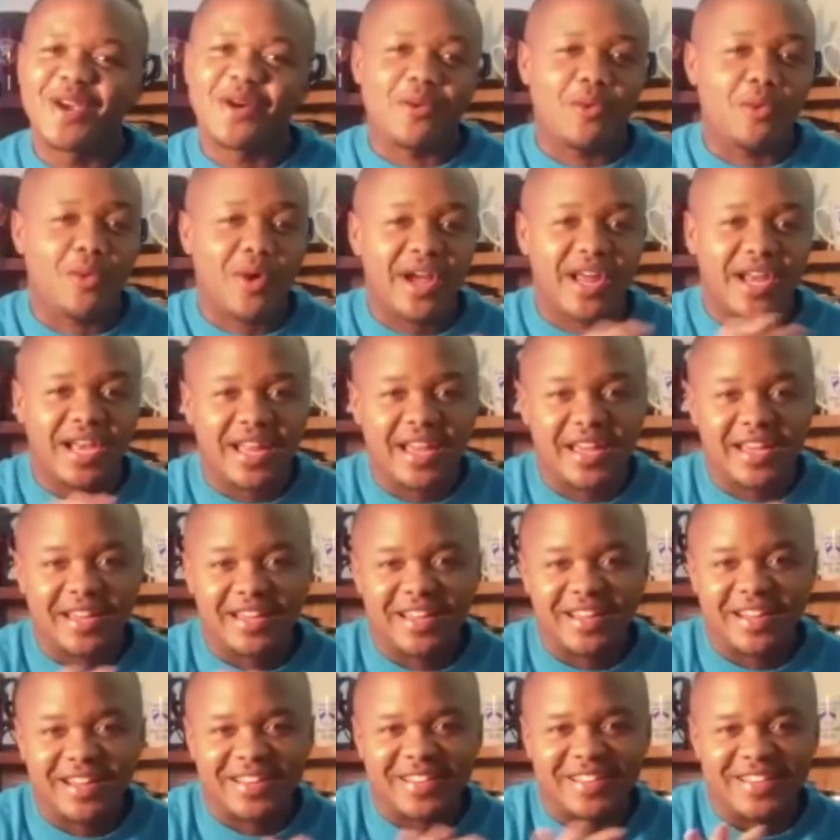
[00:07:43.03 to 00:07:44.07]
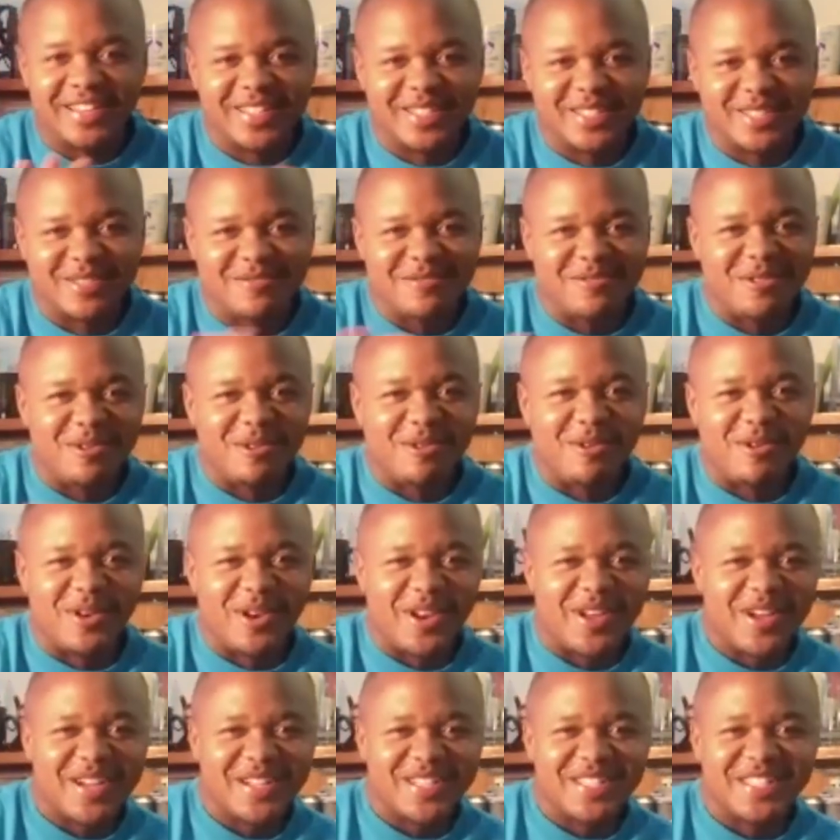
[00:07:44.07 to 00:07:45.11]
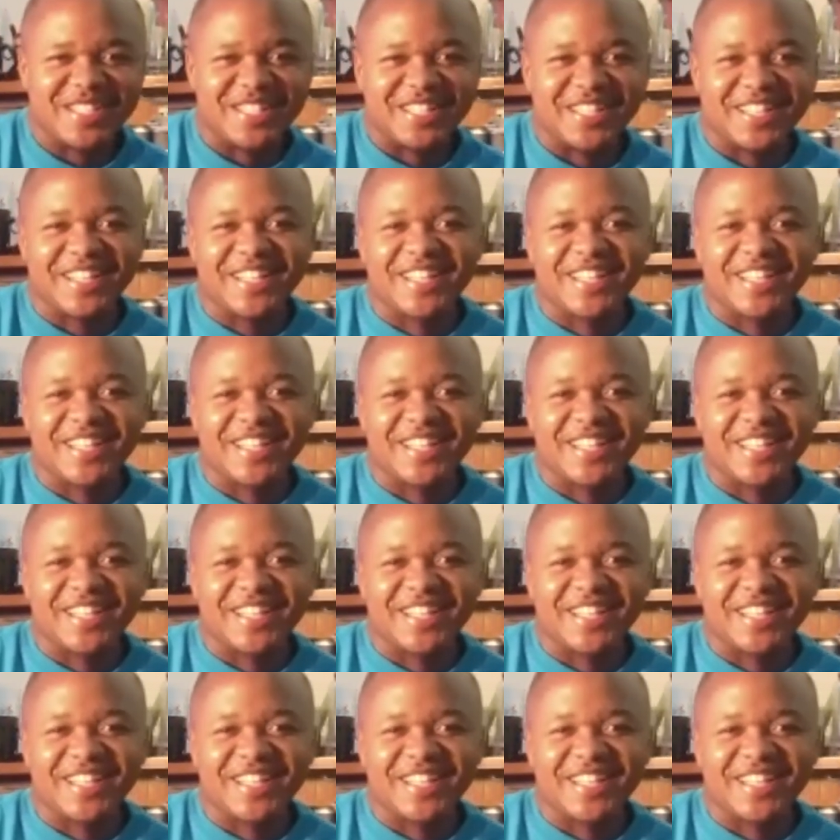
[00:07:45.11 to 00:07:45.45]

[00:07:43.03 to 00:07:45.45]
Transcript: Why like God doesn't follow logic?